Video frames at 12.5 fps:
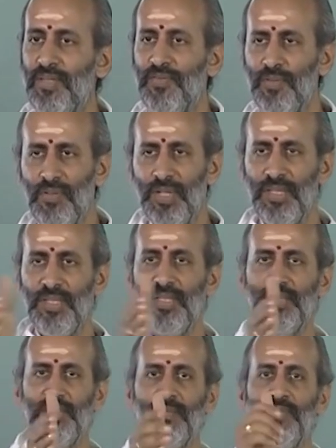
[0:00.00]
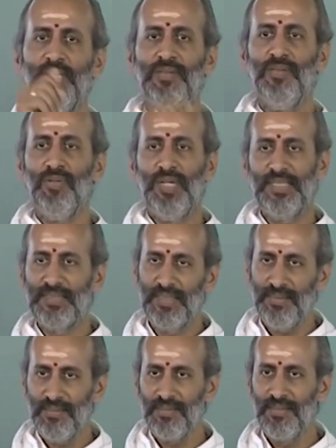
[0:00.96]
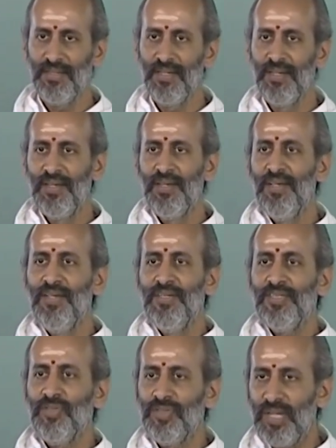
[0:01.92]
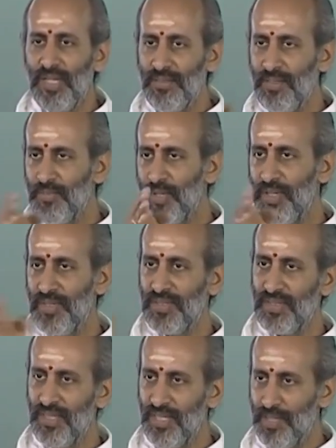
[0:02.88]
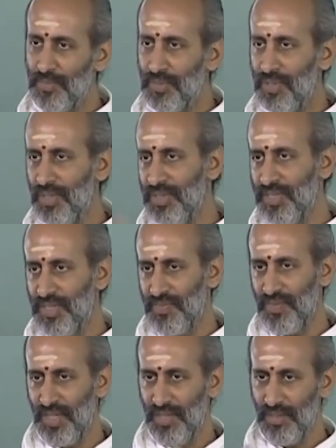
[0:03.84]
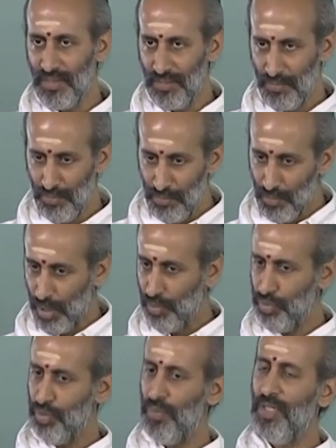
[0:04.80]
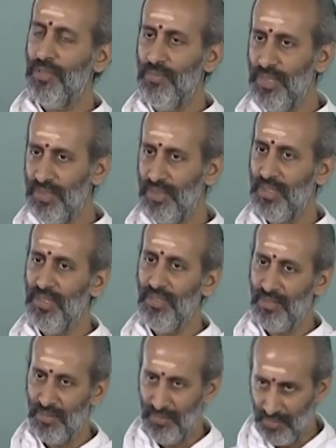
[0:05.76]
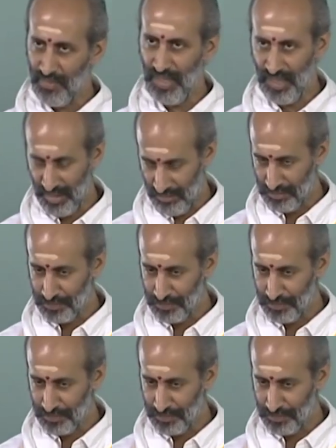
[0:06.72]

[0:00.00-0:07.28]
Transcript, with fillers: So if you look at the eastern part of the horizon, so the rising point of the sun keeps on shifting. Bahutvat means it is many.